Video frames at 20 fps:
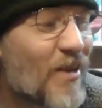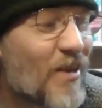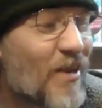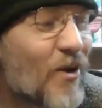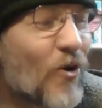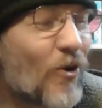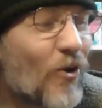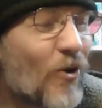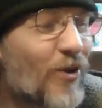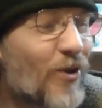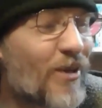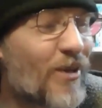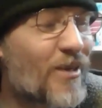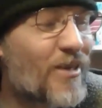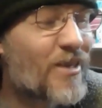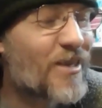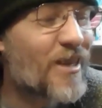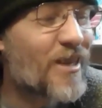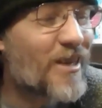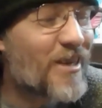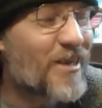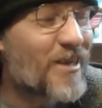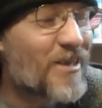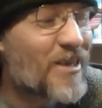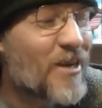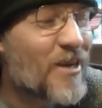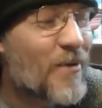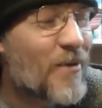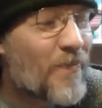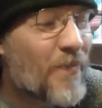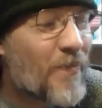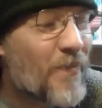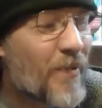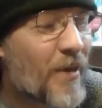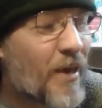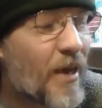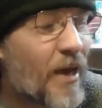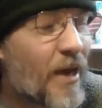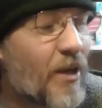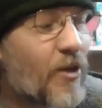all his things.
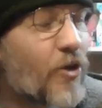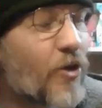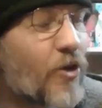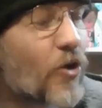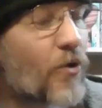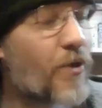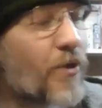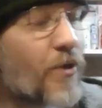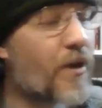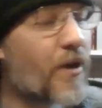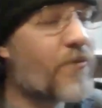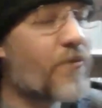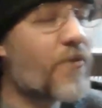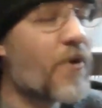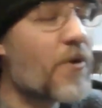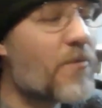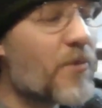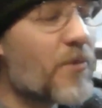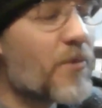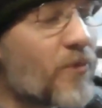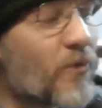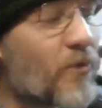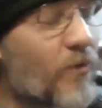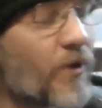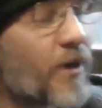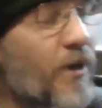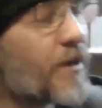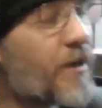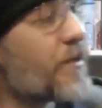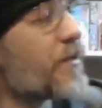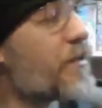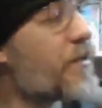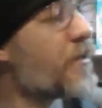And you know, if I remember right,